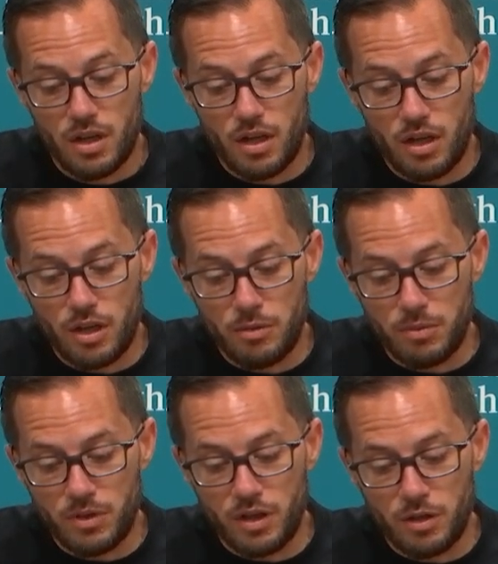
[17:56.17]

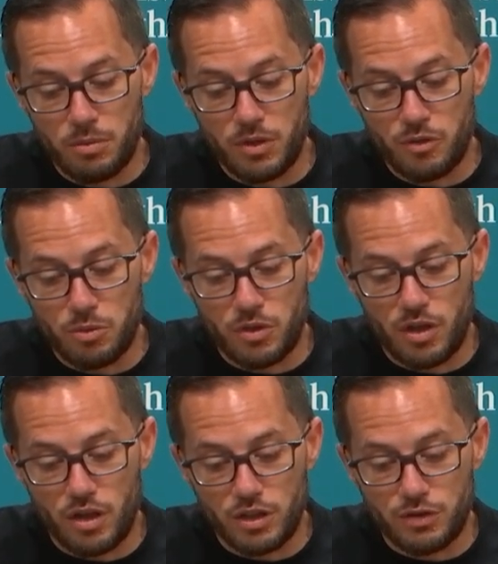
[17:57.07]
an unbelievable
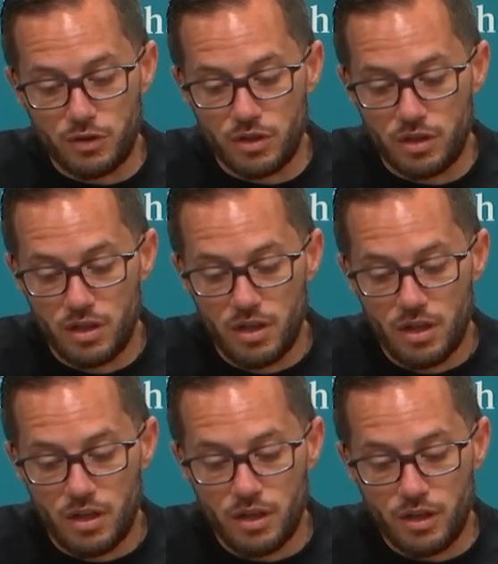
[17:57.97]
cause for,
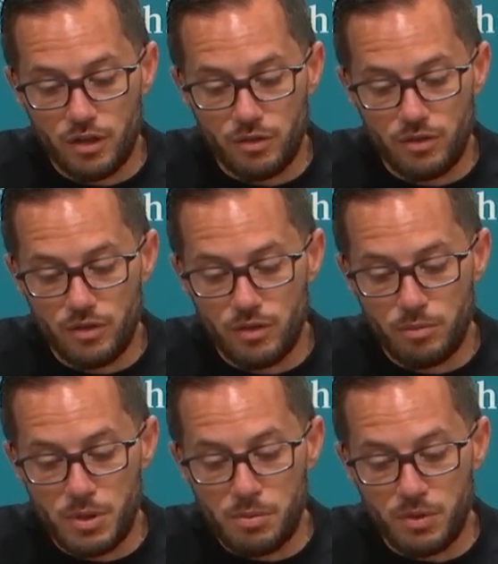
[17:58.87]
you know,
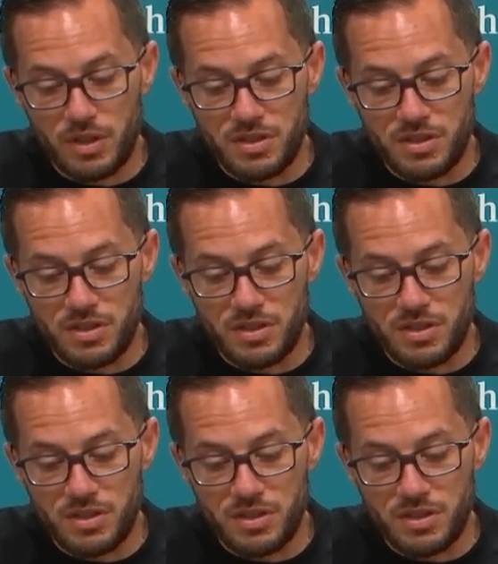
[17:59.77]
people that